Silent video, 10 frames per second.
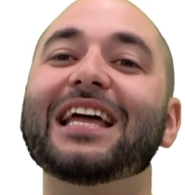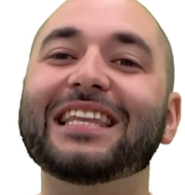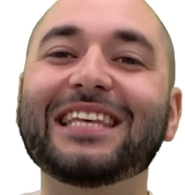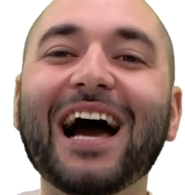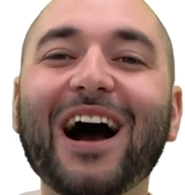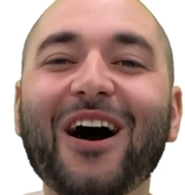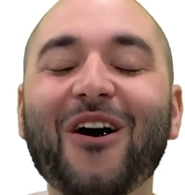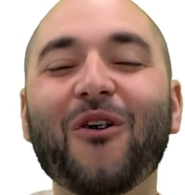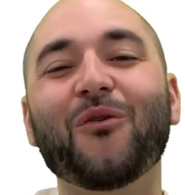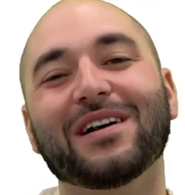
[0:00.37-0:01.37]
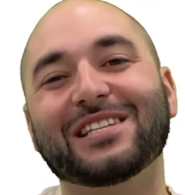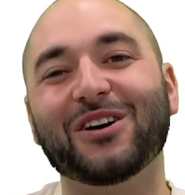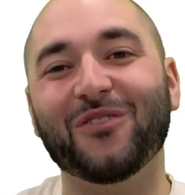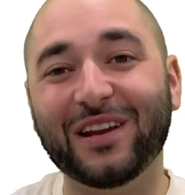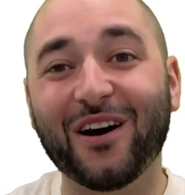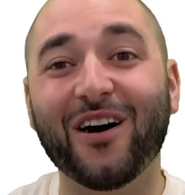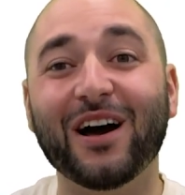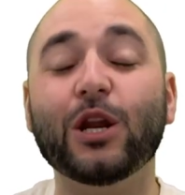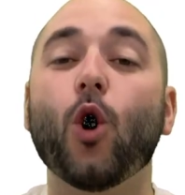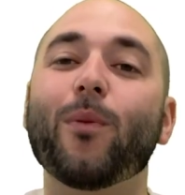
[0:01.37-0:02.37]
Yo, what's going on?
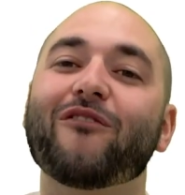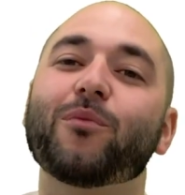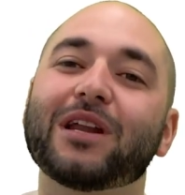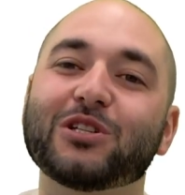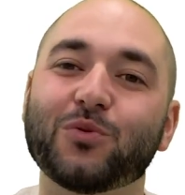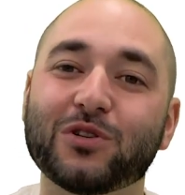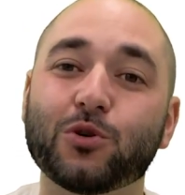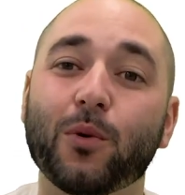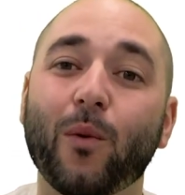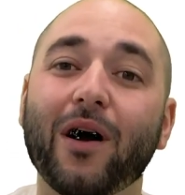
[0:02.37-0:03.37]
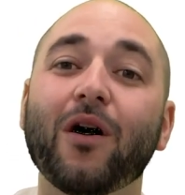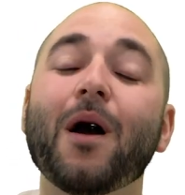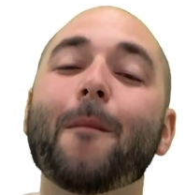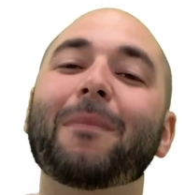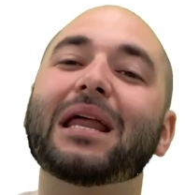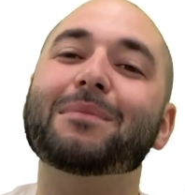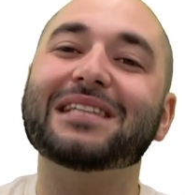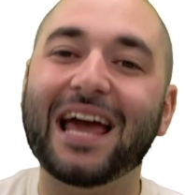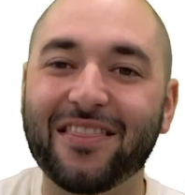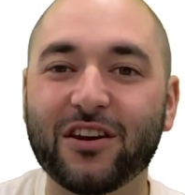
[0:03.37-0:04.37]
Hope everybody's doing super well. My name is
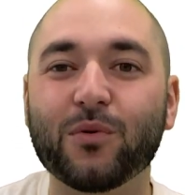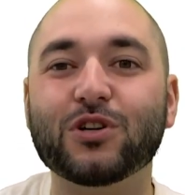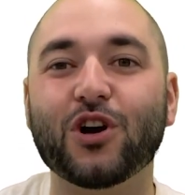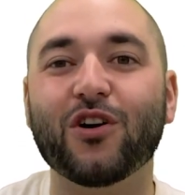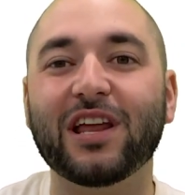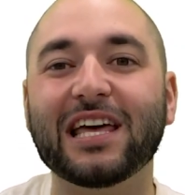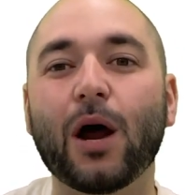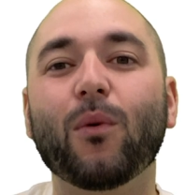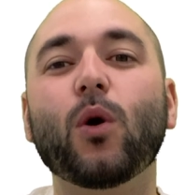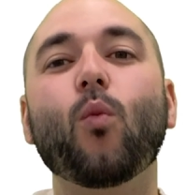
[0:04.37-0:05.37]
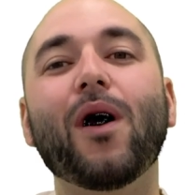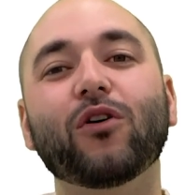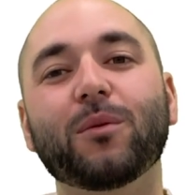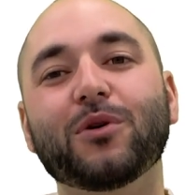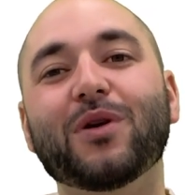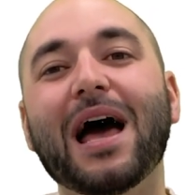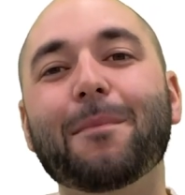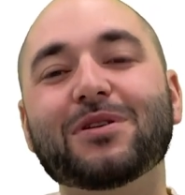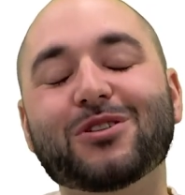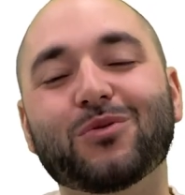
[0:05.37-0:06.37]
Anthony Ricciardi, and I want to welcome you to
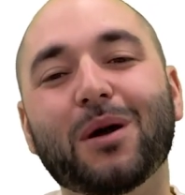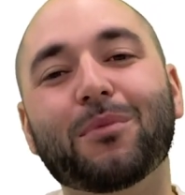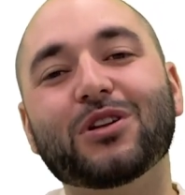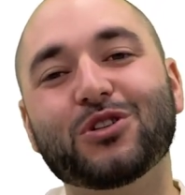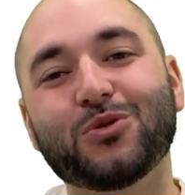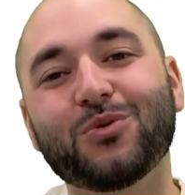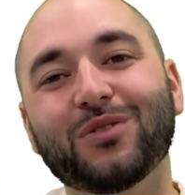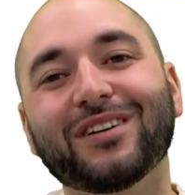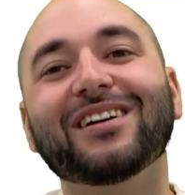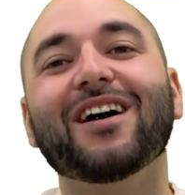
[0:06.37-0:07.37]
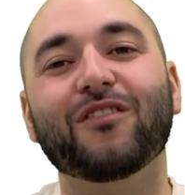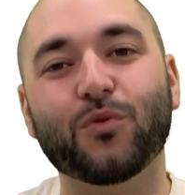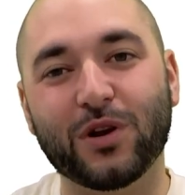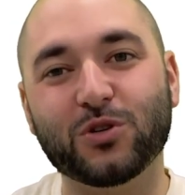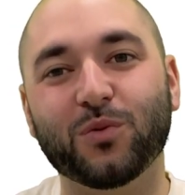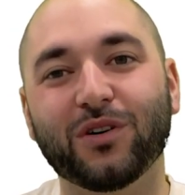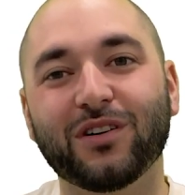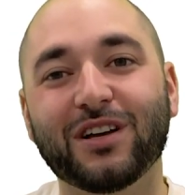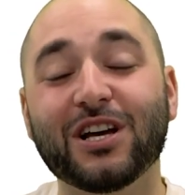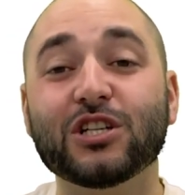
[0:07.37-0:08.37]
episode number 2 of The Richual.
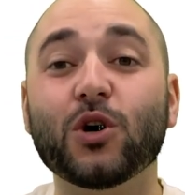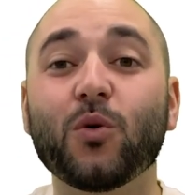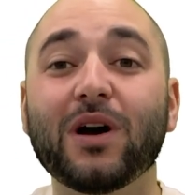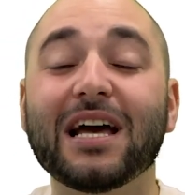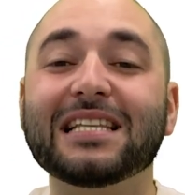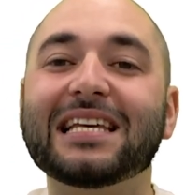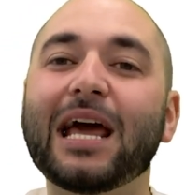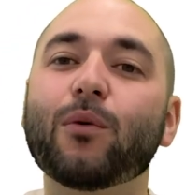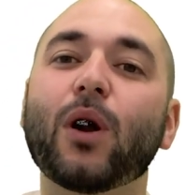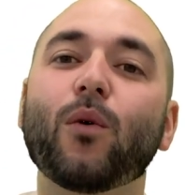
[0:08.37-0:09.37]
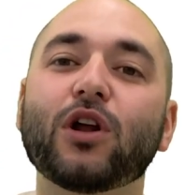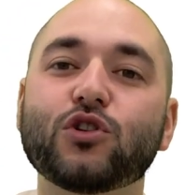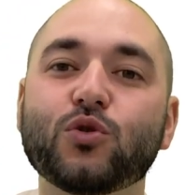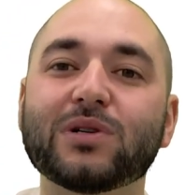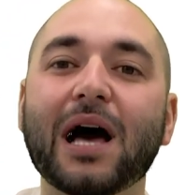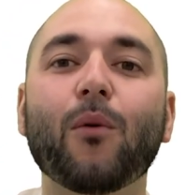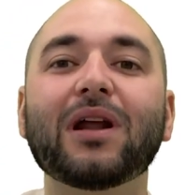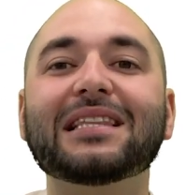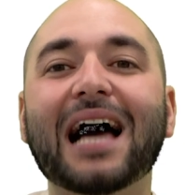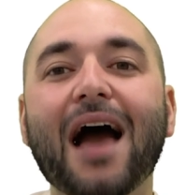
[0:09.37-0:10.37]
So today what I want to do is I want to
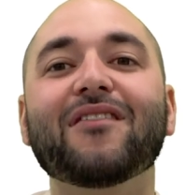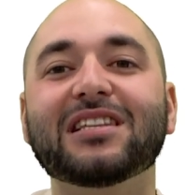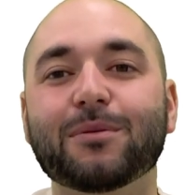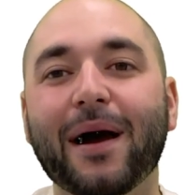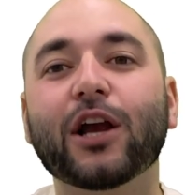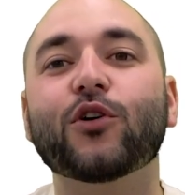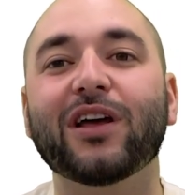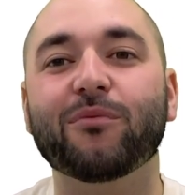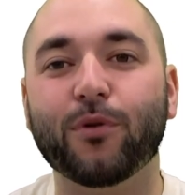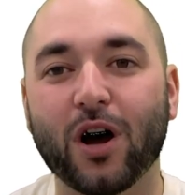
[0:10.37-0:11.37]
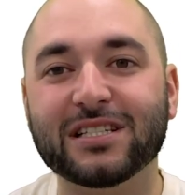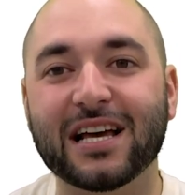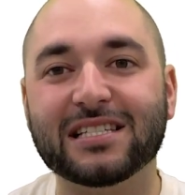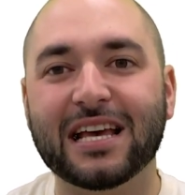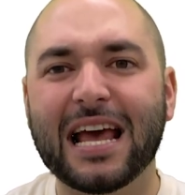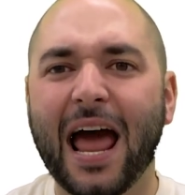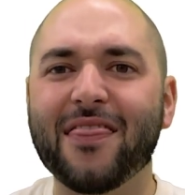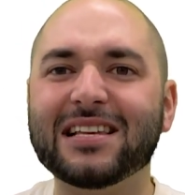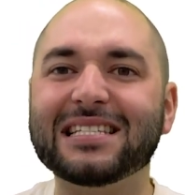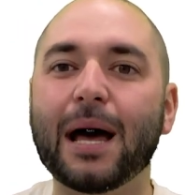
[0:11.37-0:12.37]
dive into my creative process and the
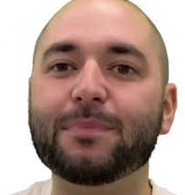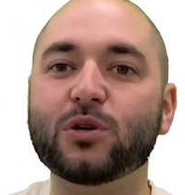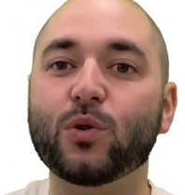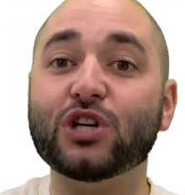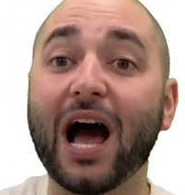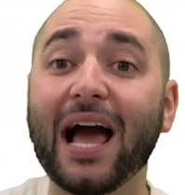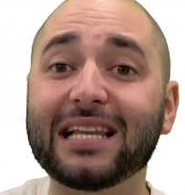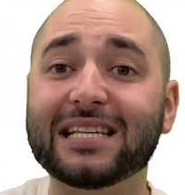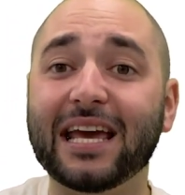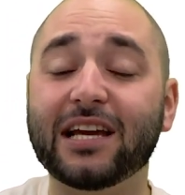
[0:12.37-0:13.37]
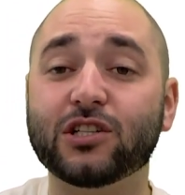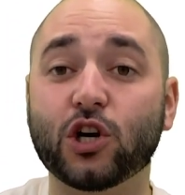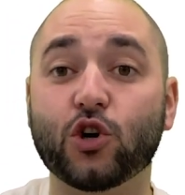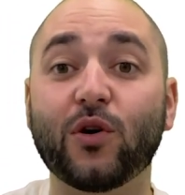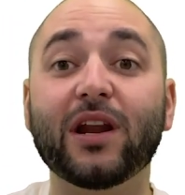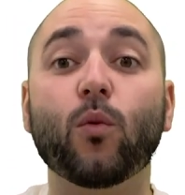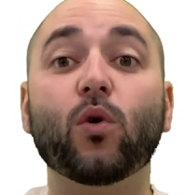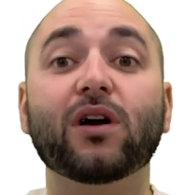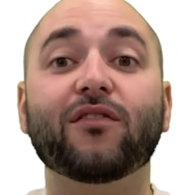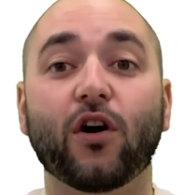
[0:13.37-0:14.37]
steps in which I take to create a
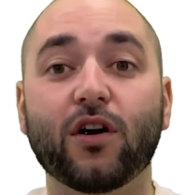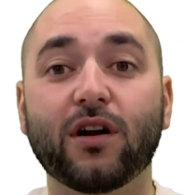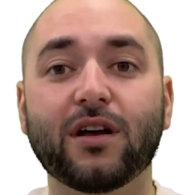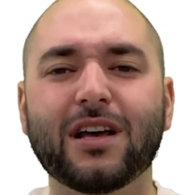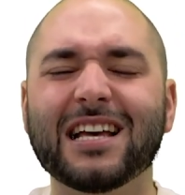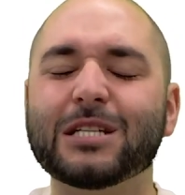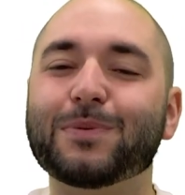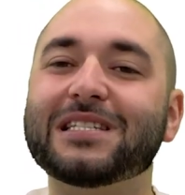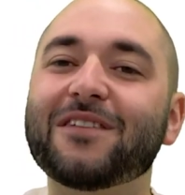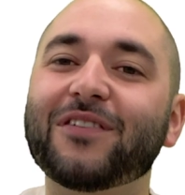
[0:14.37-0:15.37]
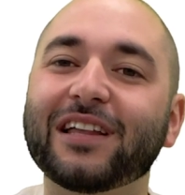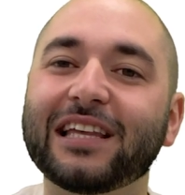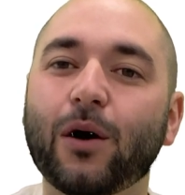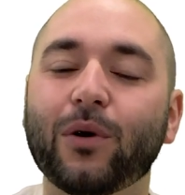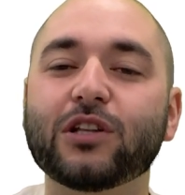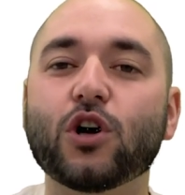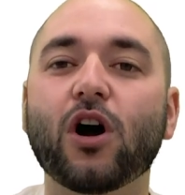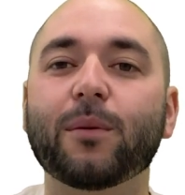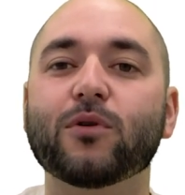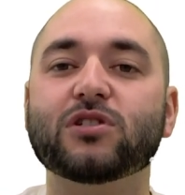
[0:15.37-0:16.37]
work of art. Specifically, I want to talk
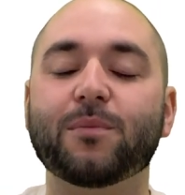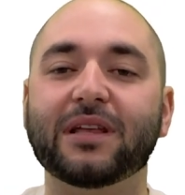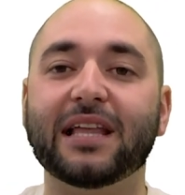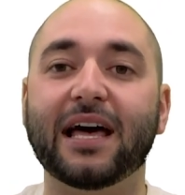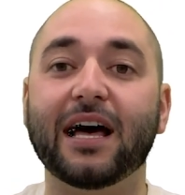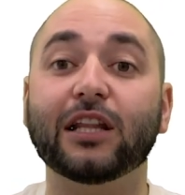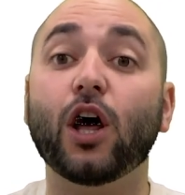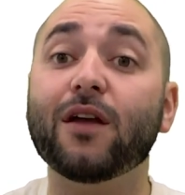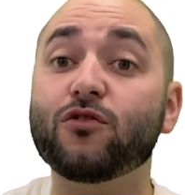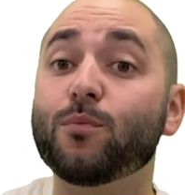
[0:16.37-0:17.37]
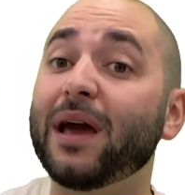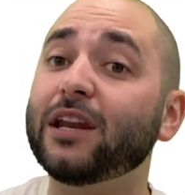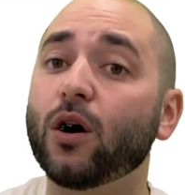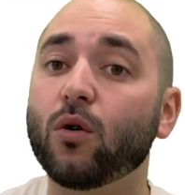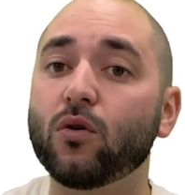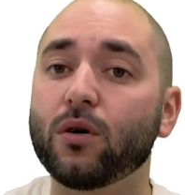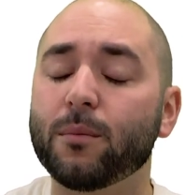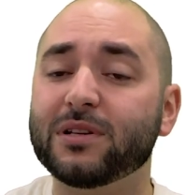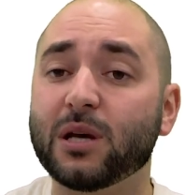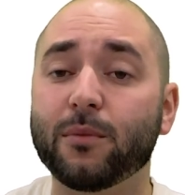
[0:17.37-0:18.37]
about something that a lot of you may know,
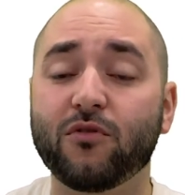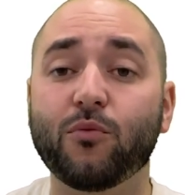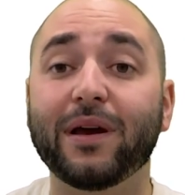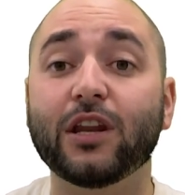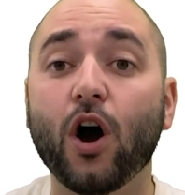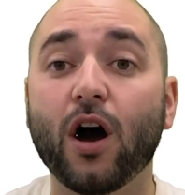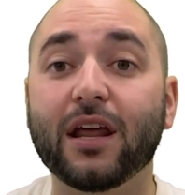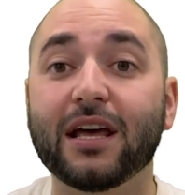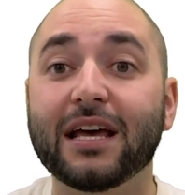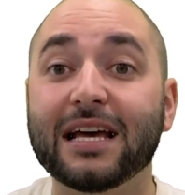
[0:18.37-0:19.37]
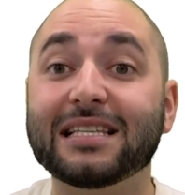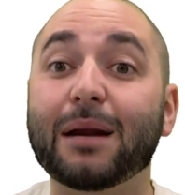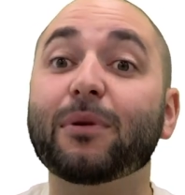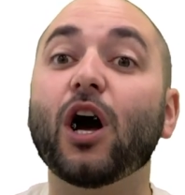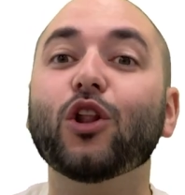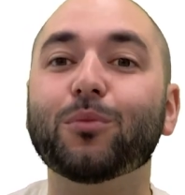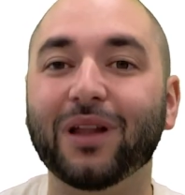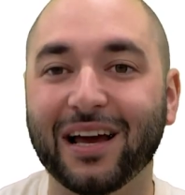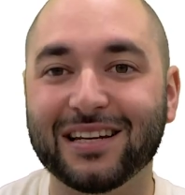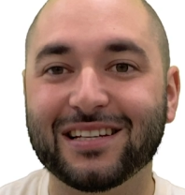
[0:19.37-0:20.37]
but some of you may not, is that I'm
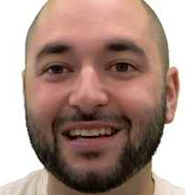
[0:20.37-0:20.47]
colorblind.